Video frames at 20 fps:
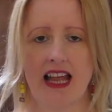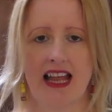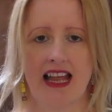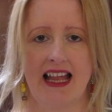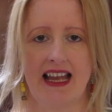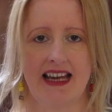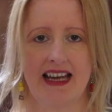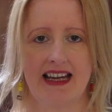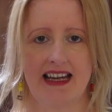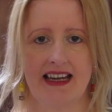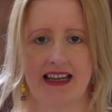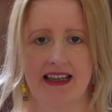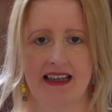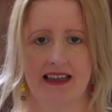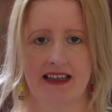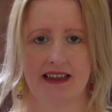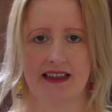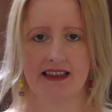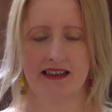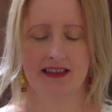
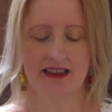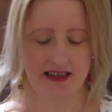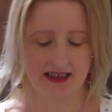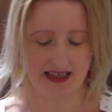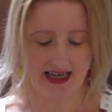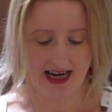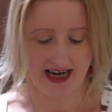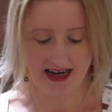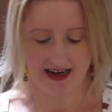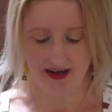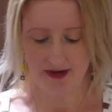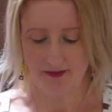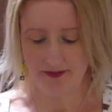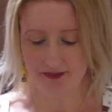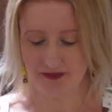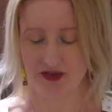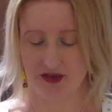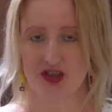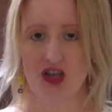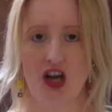And yeah,
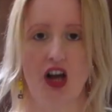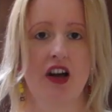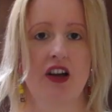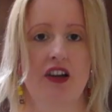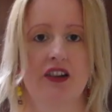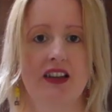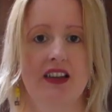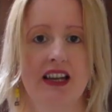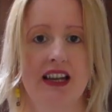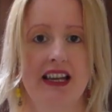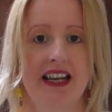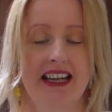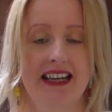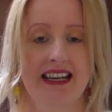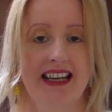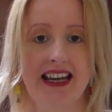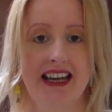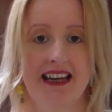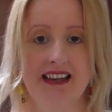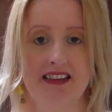so
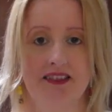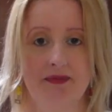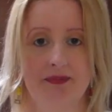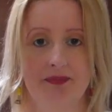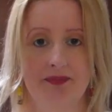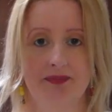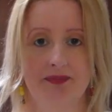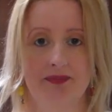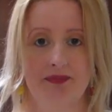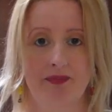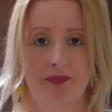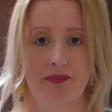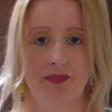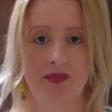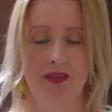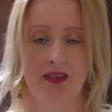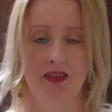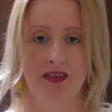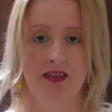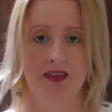again,
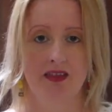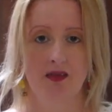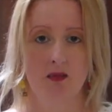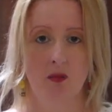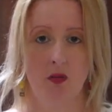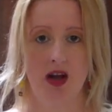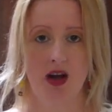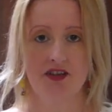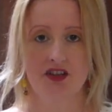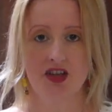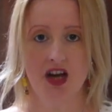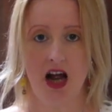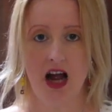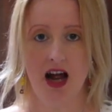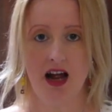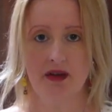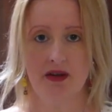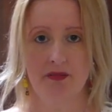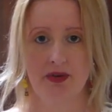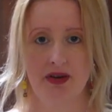one
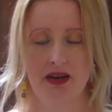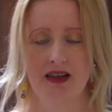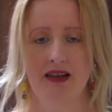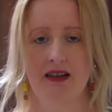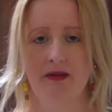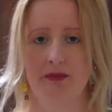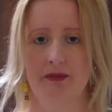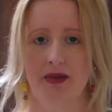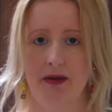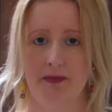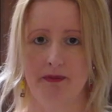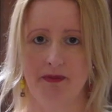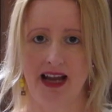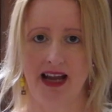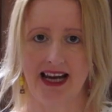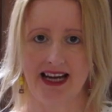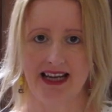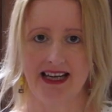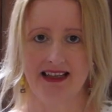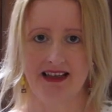top but
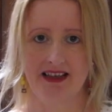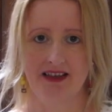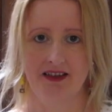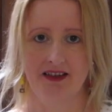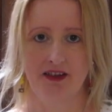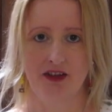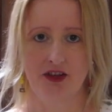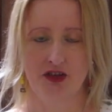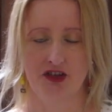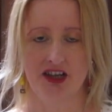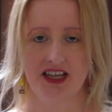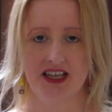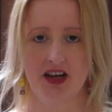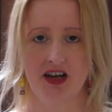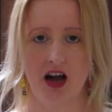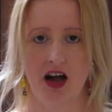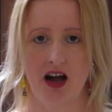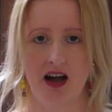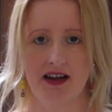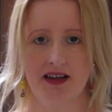made 3
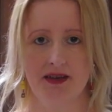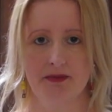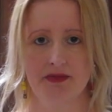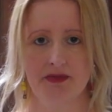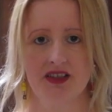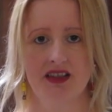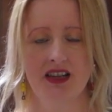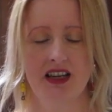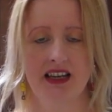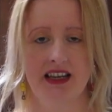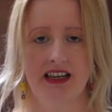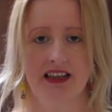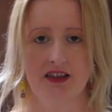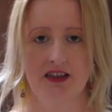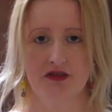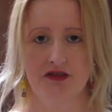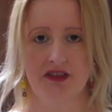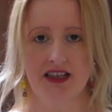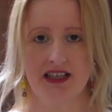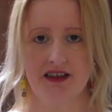times in
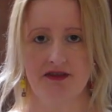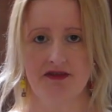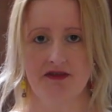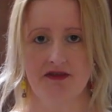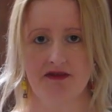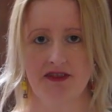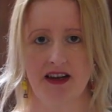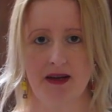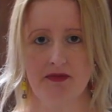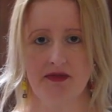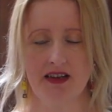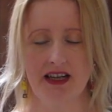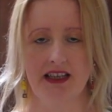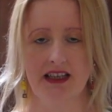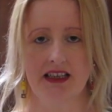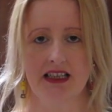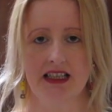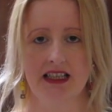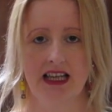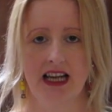3 different
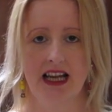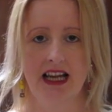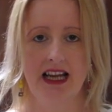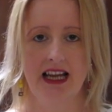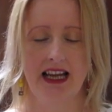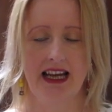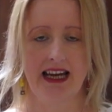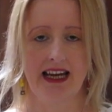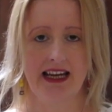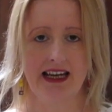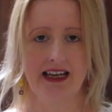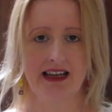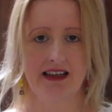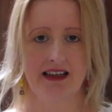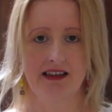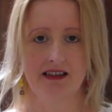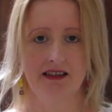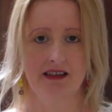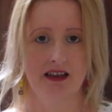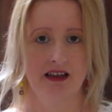fabrics,
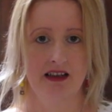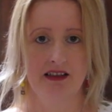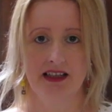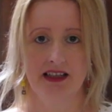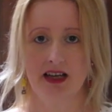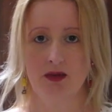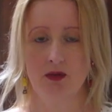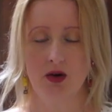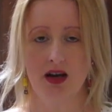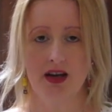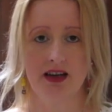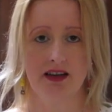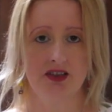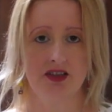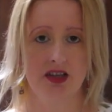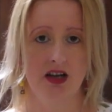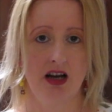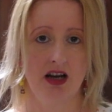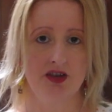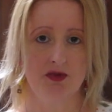and they work.
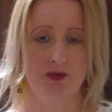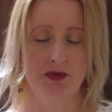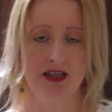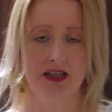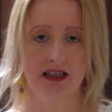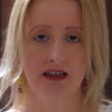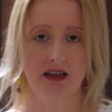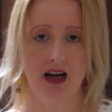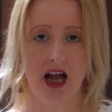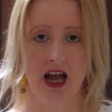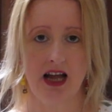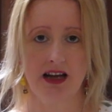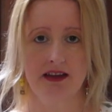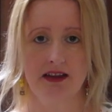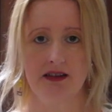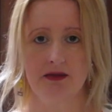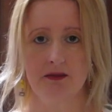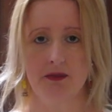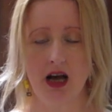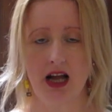So 100%
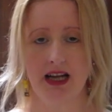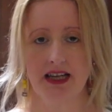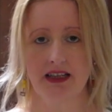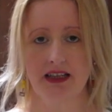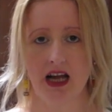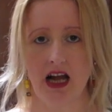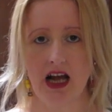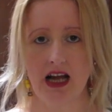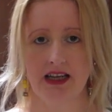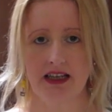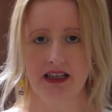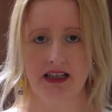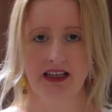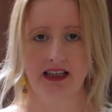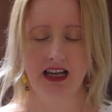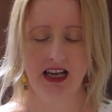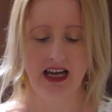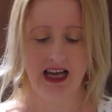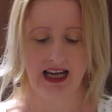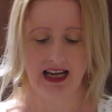cotton, poly cotton
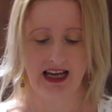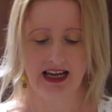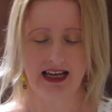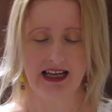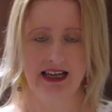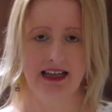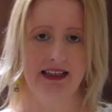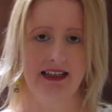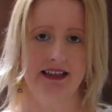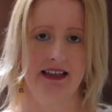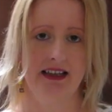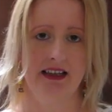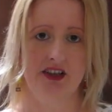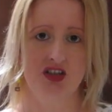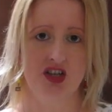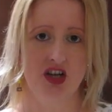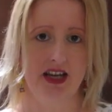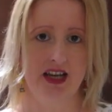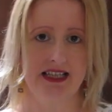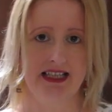and a
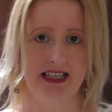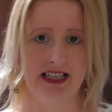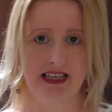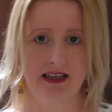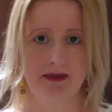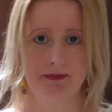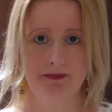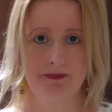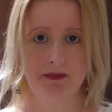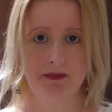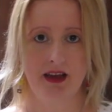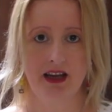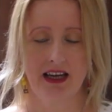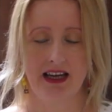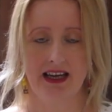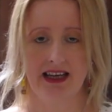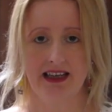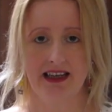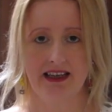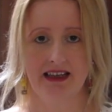jersey,
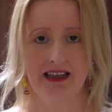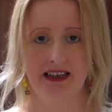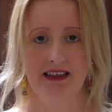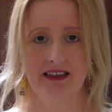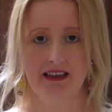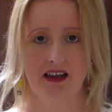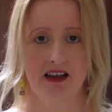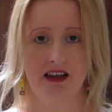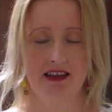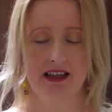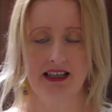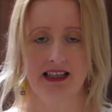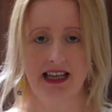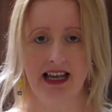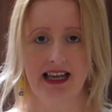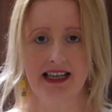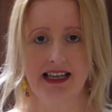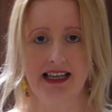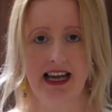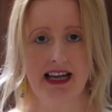and I think
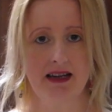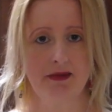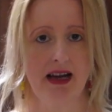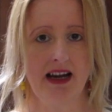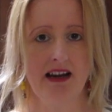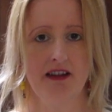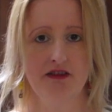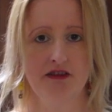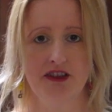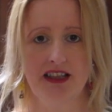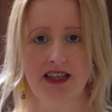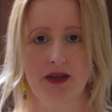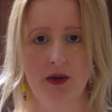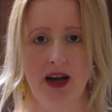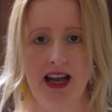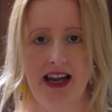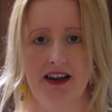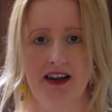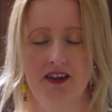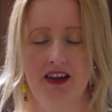they came out really
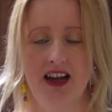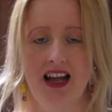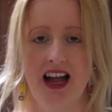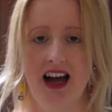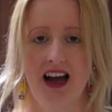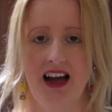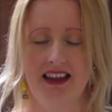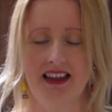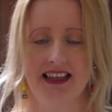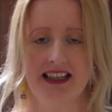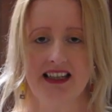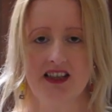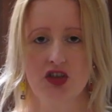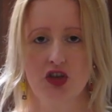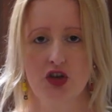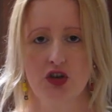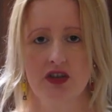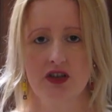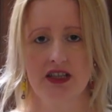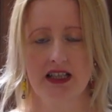well. I think it's
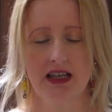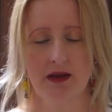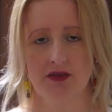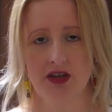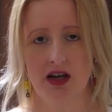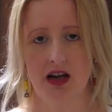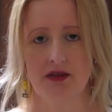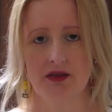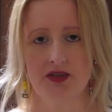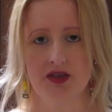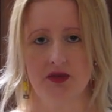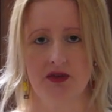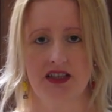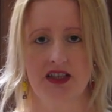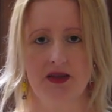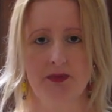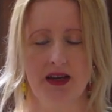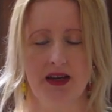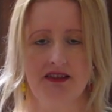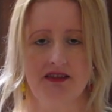good sometimes to
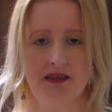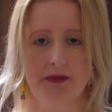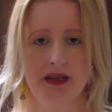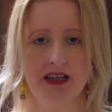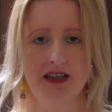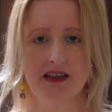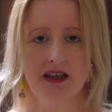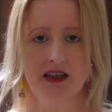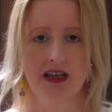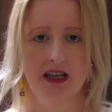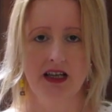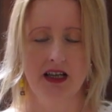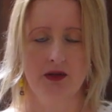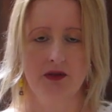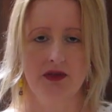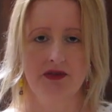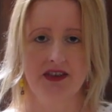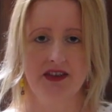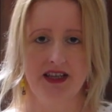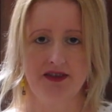experiment
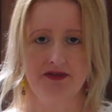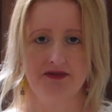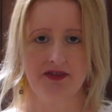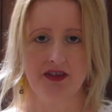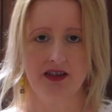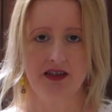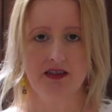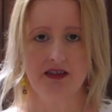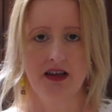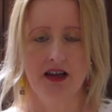with different